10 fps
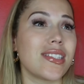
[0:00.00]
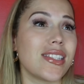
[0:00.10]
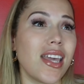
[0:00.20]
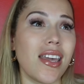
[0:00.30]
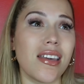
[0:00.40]

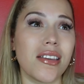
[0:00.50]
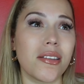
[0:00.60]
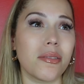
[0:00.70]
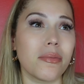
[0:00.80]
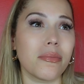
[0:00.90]
Damn.
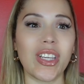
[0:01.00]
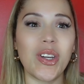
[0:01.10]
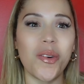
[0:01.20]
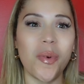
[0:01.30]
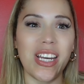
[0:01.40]

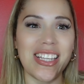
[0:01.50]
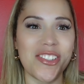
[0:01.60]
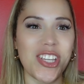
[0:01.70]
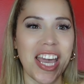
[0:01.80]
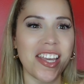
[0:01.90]
Good witness,
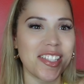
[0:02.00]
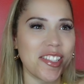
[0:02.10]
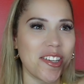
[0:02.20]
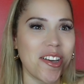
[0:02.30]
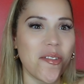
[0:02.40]
Jax.
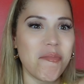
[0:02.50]
Good